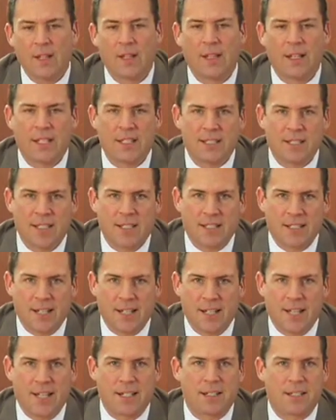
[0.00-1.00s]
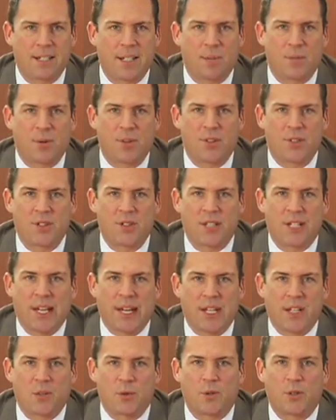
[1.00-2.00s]
Let's get to the next step, which is the
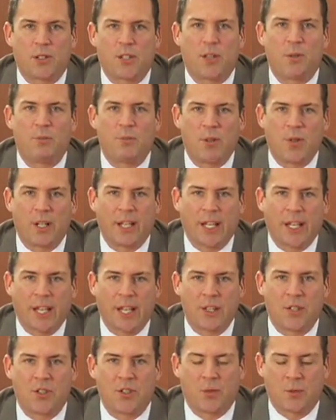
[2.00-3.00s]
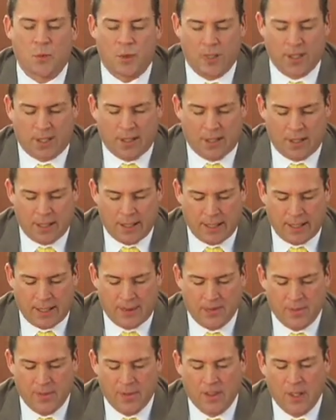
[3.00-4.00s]
actual communication with the
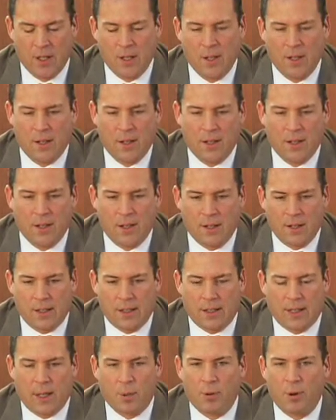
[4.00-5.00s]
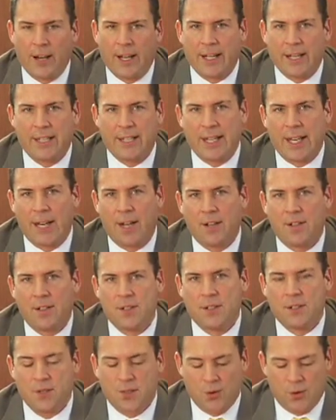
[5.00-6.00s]
client. I'll break it down
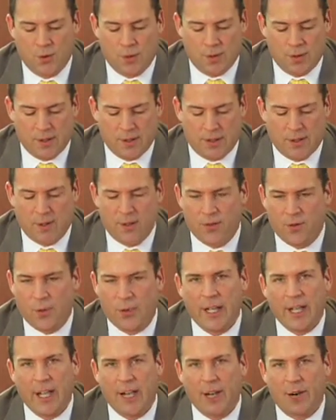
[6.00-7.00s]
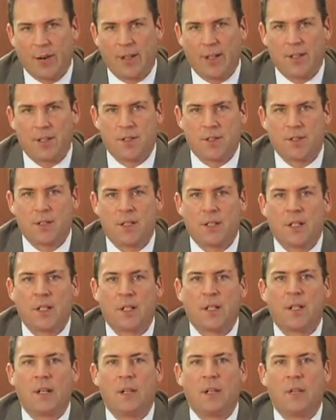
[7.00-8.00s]
into 3 areas:
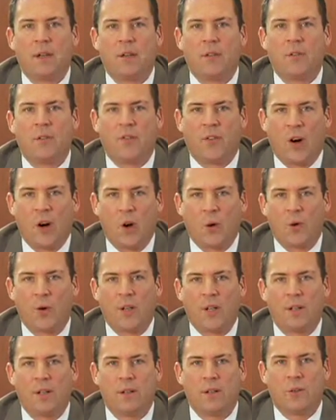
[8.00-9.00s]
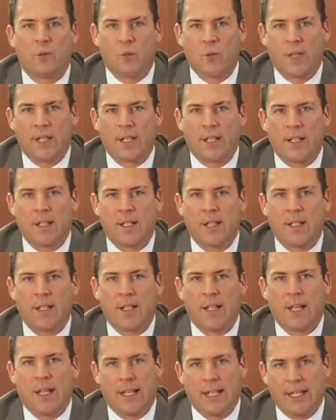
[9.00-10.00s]
phone, written,
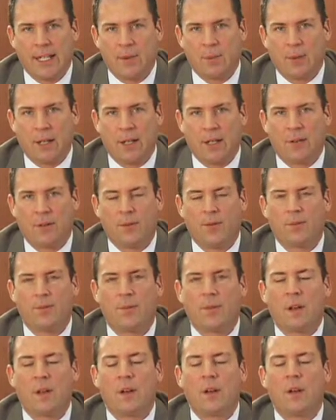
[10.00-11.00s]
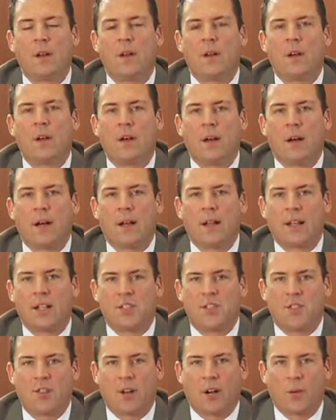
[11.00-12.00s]
and email.
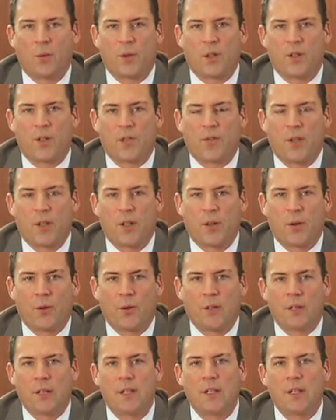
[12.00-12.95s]
Let's start with the phone.